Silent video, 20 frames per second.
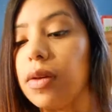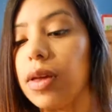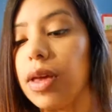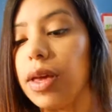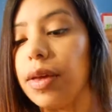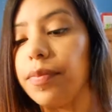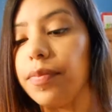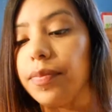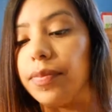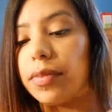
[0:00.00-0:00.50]
Okay,
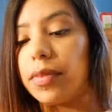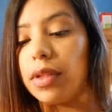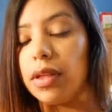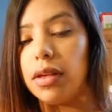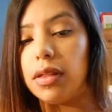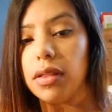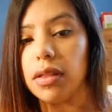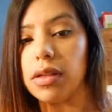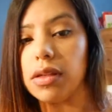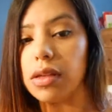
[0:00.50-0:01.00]

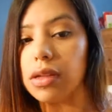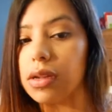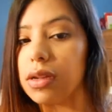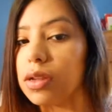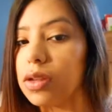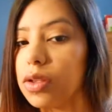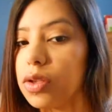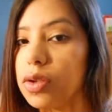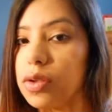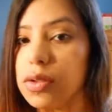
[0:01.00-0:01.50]
and
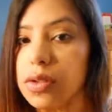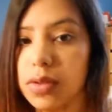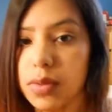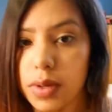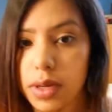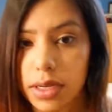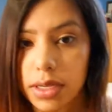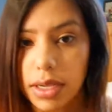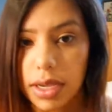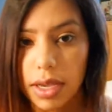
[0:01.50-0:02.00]
then you just
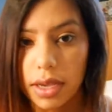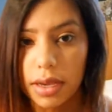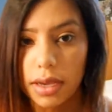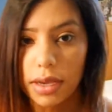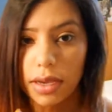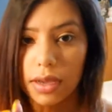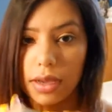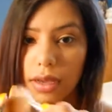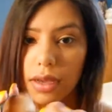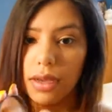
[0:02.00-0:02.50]
want to take
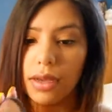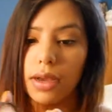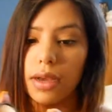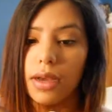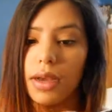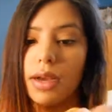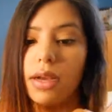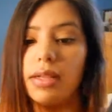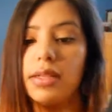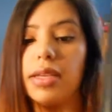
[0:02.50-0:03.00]

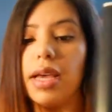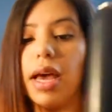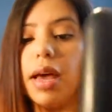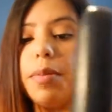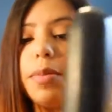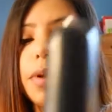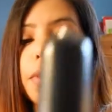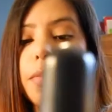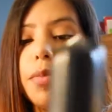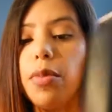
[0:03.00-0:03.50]
a
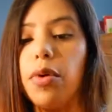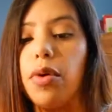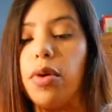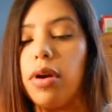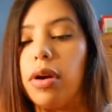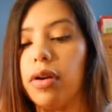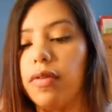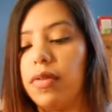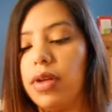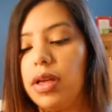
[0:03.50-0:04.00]
tad bit
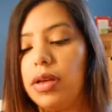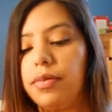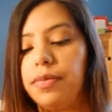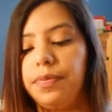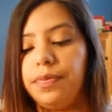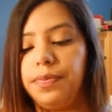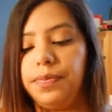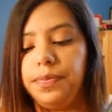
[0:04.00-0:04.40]
more of it,